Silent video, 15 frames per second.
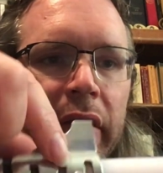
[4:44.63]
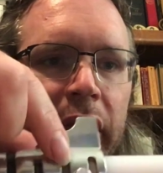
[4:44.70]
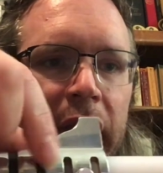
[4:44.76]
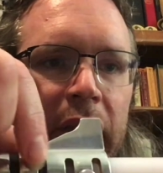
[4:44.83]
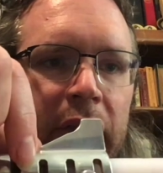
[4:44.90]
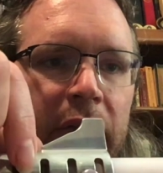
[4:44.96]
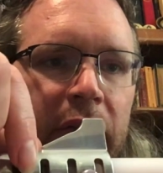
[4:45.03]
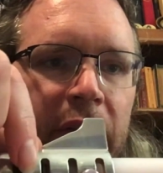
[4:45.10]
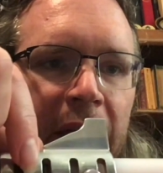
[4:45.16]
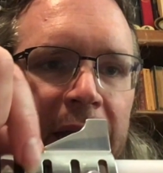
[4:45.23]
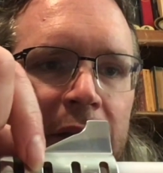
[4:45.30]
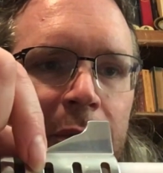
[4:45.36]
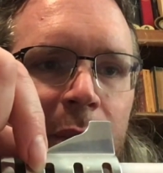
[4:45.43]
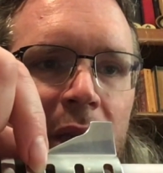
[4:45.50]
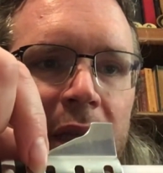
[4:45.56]
the
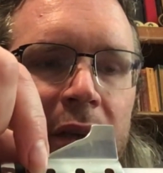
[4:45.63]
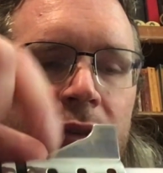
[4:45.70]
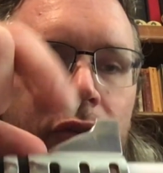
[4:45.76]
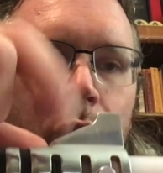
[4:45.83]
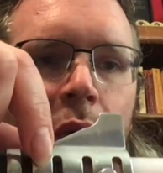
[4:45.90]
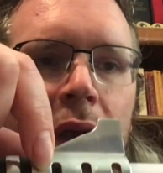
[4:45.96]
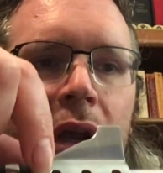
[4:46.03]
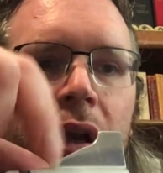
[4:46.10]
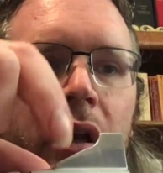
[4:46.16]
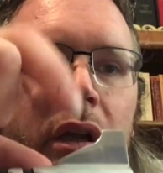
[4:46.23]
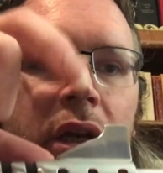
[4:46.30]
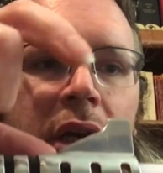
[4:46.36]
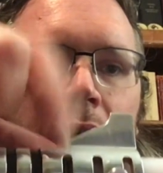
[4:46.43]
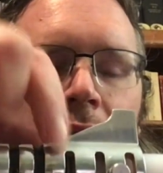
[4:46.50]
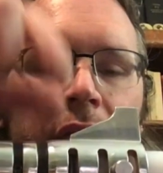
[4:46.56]
exact place where
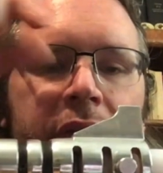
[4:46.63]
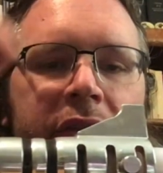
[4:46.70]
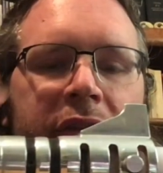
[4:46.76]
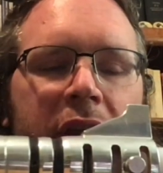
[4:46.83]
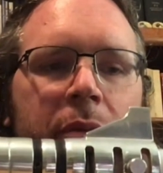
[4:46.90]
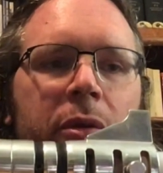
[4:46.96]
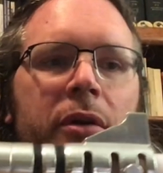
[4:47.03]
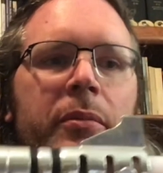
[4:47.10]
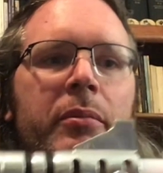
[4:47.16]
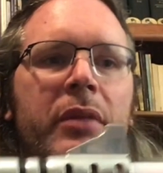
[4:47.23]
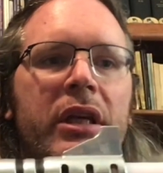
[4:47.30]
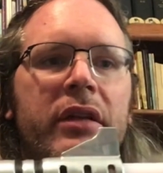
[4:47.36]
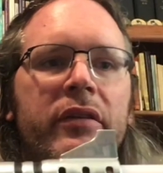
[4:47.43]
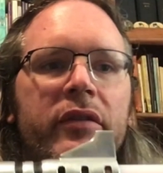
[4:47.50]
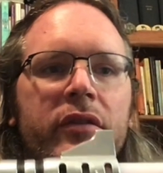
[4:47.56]
the saber
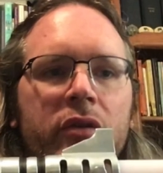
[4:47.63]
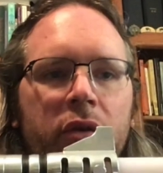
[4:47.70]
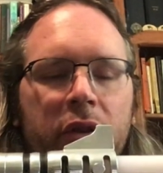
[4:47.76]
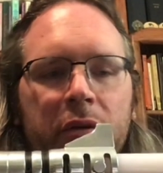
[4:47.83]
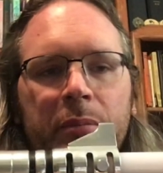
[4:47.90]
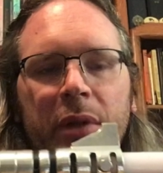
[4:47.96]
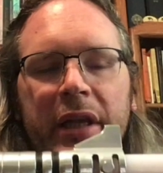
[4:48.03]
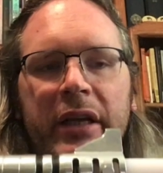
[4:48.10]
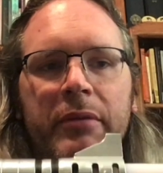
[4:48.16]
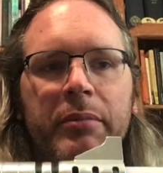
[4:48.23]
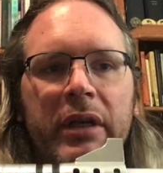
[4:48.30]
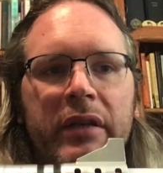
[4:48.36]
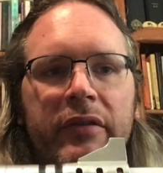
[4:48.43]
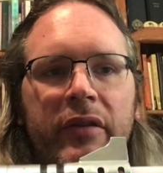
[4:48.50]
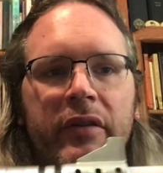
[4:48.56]
meets, or the blade
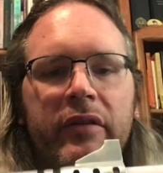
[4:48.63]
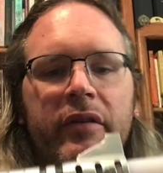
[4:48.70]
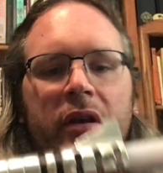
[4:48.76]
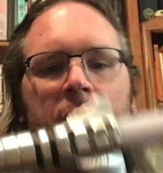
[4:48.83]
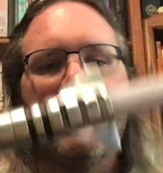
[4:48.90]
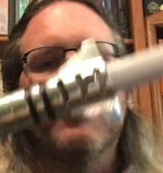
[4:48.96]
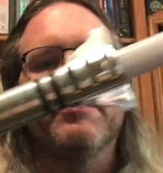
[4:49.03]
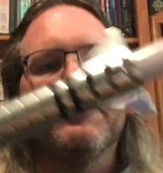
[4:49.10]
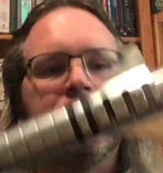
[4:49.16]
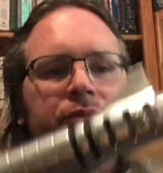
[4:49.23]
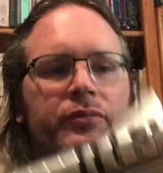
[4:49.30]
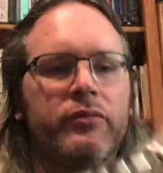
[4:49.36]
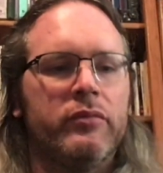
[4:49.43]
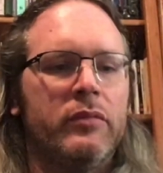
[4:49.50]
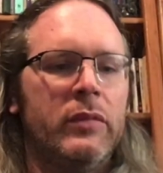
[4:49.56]
meets the saber.
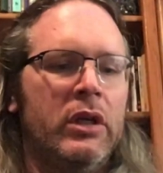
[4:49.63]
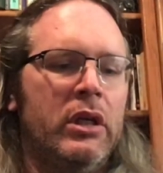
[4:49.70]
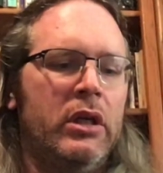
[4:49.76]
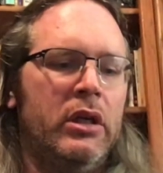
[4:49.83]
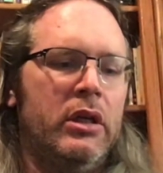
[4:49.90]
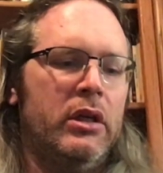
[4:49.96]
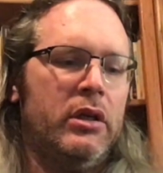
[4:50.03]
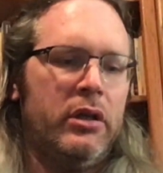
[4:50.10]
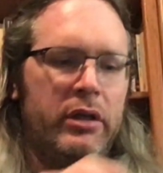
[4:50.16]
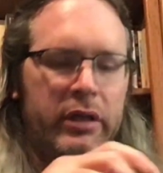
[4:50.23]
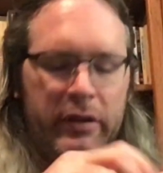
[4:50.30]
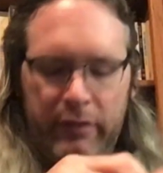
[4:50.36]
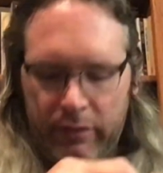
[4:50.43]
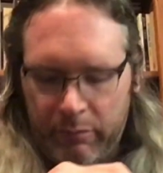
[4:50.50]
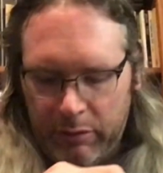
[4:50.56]
All
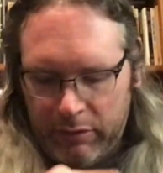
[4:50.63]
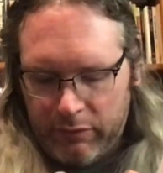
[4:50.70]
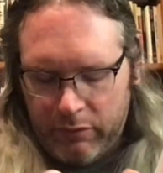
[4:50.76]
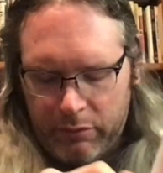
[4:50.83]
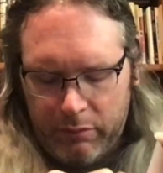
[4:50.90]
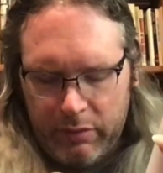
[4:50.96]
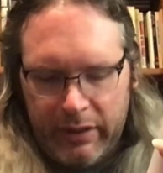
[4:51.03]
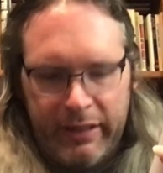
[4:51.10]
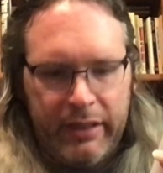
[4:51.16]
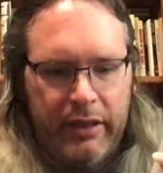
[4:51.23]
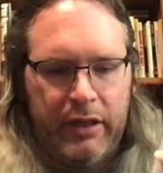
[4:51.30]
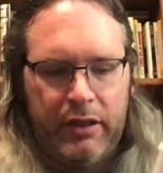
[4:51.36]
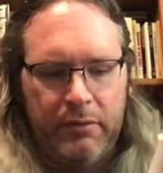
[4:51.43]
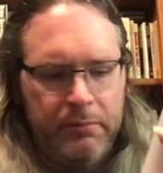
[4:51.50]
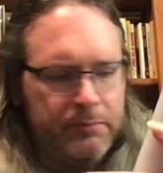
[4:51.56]
right, so let me screw that
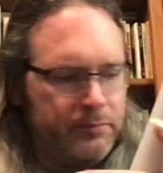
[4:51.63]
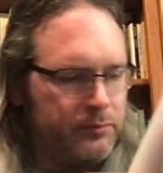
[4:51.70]
in.